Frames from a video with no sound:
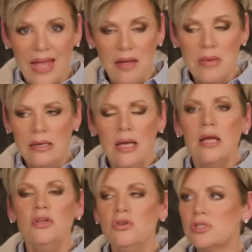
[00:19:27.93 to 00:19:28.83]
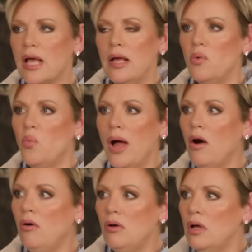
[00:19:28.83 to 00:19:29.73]
Amen. You say,
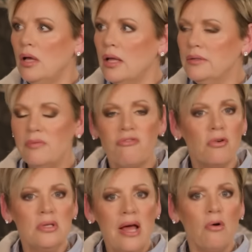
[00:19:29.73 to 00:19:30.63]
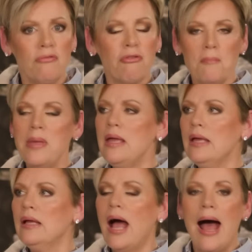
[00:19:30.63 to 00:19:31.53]
well, no, for
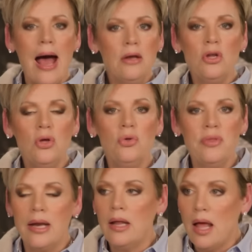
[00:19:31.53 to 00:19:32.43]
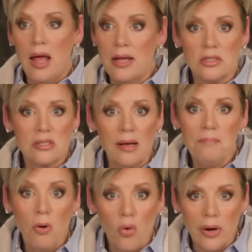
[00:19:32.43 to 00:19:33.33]
me, I knew that at
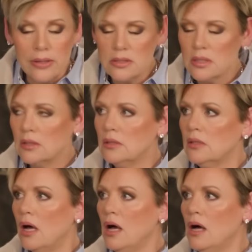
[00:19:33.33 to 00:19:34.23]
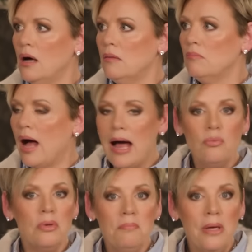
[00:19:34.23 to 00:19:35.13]
some point I
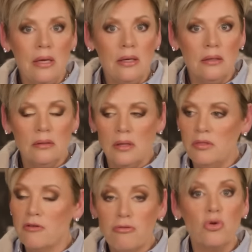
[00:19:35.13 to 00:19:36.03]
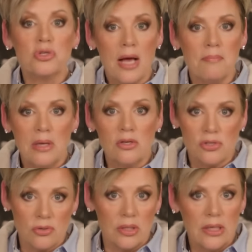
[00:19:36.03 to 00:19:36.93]
would be in the full-time
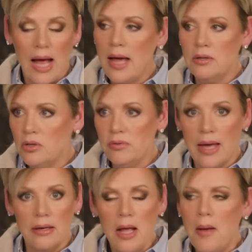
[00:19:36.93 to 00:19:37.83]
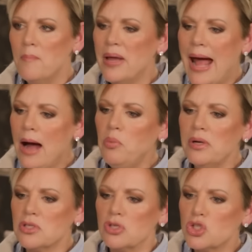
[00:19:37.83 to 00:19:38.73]
ministry. I knew that. But I
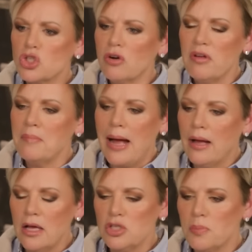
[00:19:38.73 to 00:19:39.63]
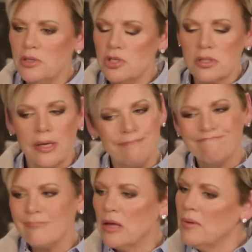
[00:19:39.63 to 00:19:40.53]
wasn't serving my husband just saying,
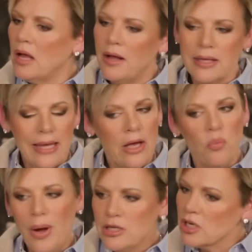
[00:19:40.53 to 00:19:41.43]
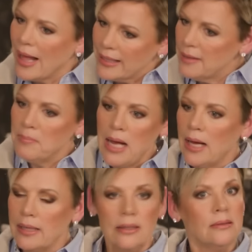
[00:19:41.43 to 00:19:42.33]
can't wait till I get
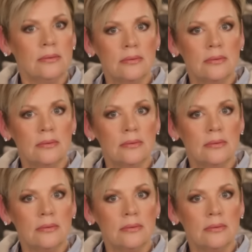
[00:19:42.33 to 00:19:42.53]
mine.